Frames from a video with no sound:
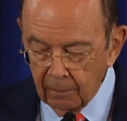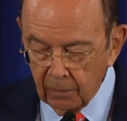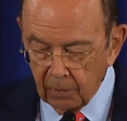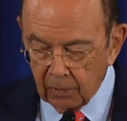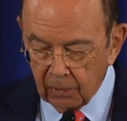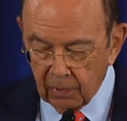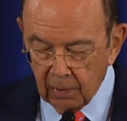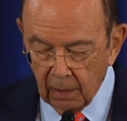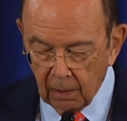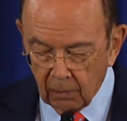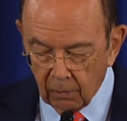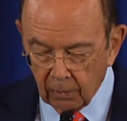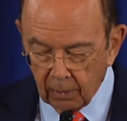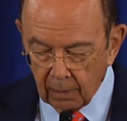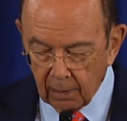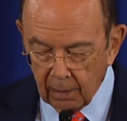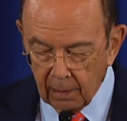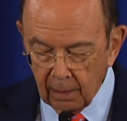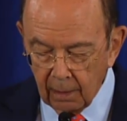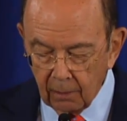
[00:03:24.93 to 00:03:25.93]

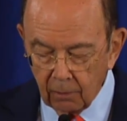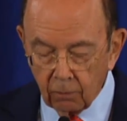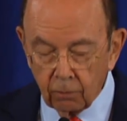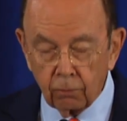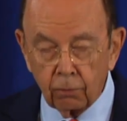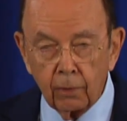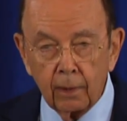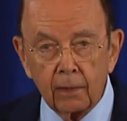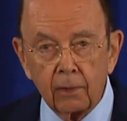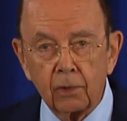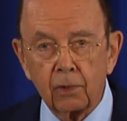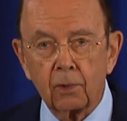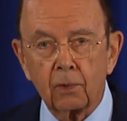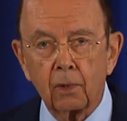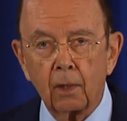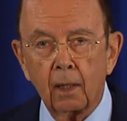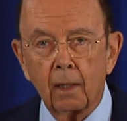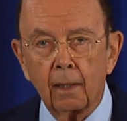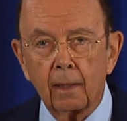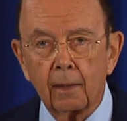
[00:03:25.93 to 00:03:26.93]
secretly
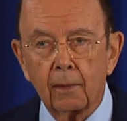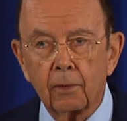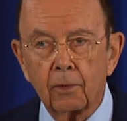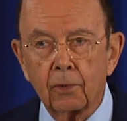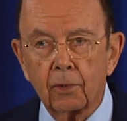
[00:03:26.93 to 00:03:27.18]
restarted